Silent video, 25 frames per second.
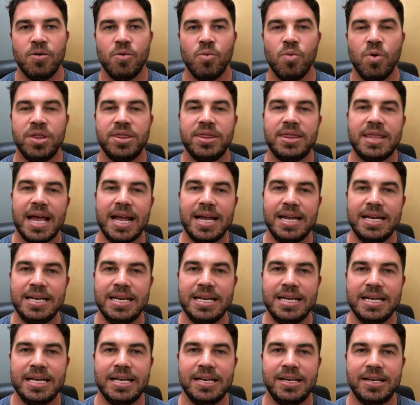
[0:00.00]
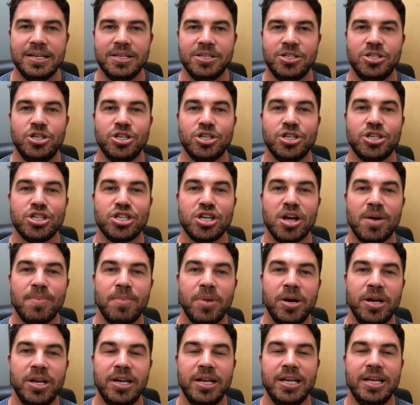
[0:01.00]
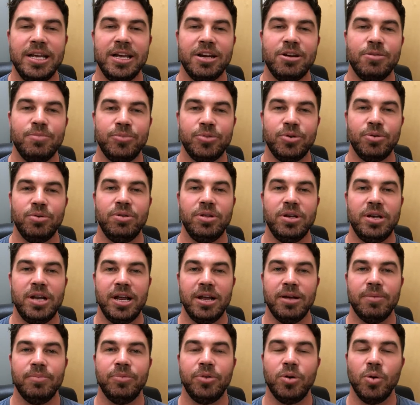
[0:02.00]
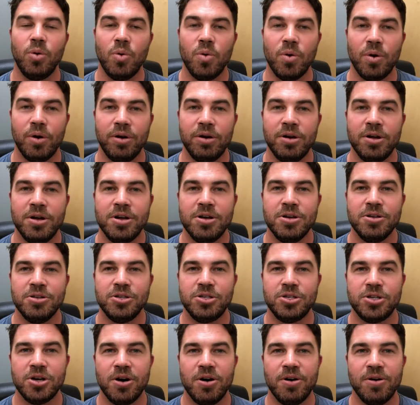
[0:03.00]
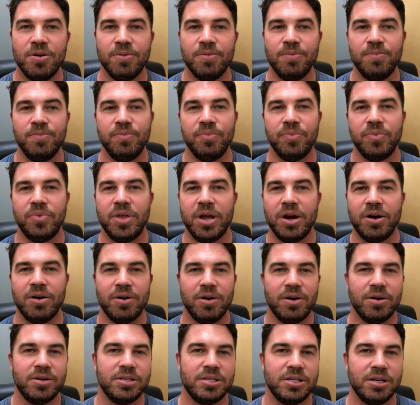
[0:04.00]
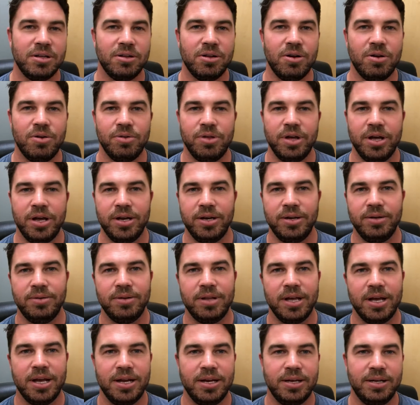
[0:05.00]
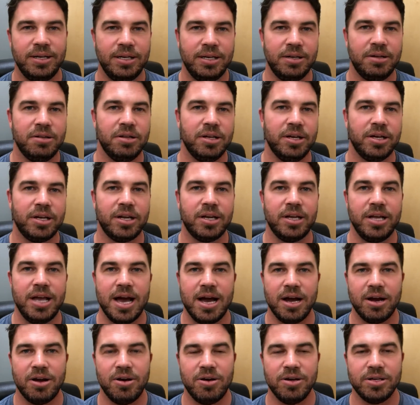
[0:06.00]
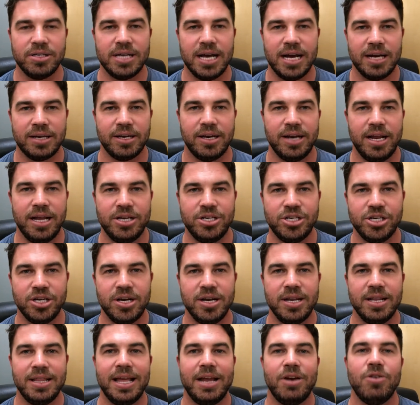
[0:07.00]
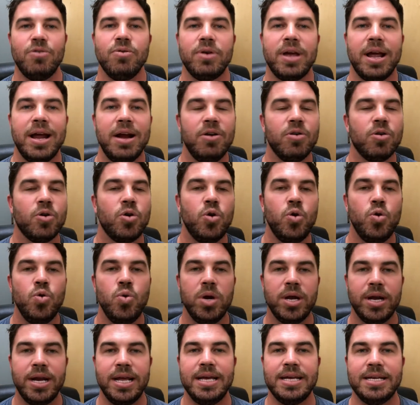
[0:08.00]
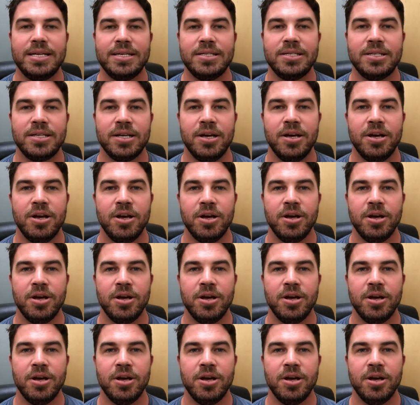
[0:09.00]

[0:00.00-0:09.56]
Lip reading: What they need is just somebody to get them through the damn door. So they're on Zillow. They click, contact an agent. They don't care who it is.